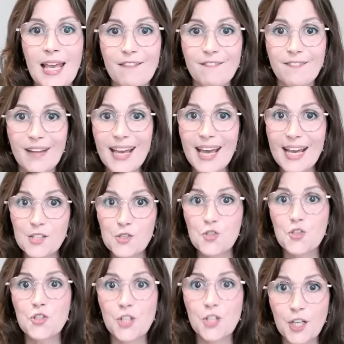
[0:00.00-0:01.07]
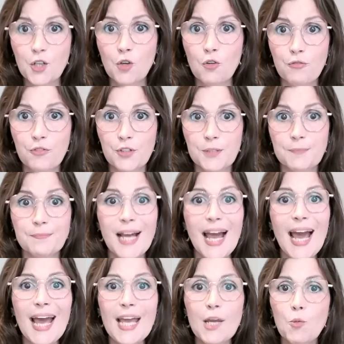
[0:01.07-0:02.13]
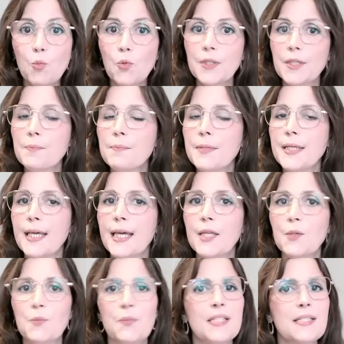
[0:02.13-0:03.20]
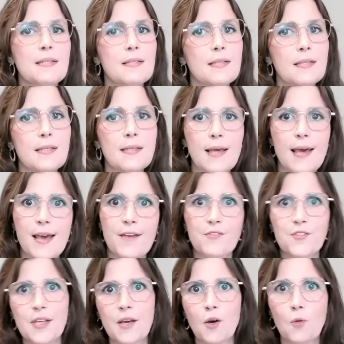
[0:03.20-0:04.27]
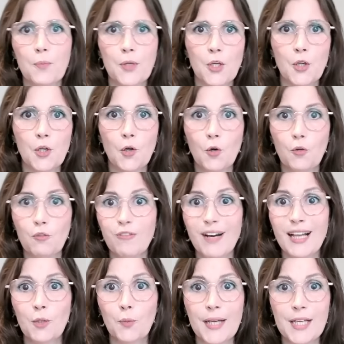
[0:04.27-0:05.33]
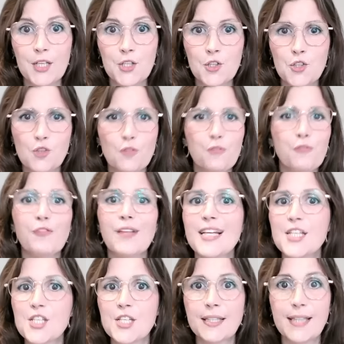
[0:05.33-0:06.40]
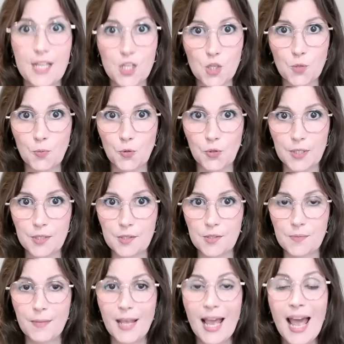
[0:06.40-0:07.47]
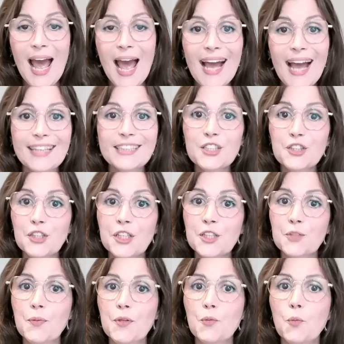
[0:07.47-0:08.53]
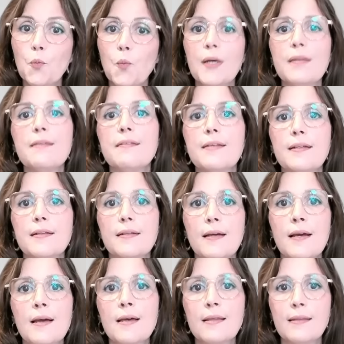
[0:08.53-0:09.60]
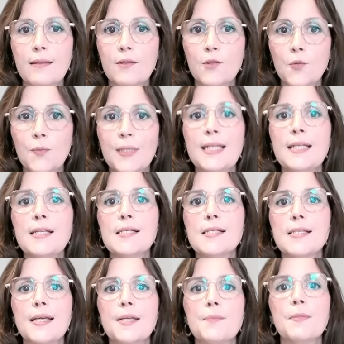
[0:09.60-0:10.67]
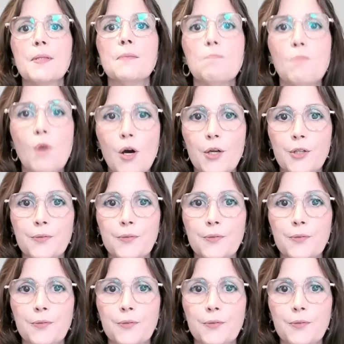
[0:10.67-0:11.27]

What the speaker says: I had to start over, I wouldn't begin with DCFs, LBO, valuations, or flashy dashboards. I'd start with one thing, the three statement model: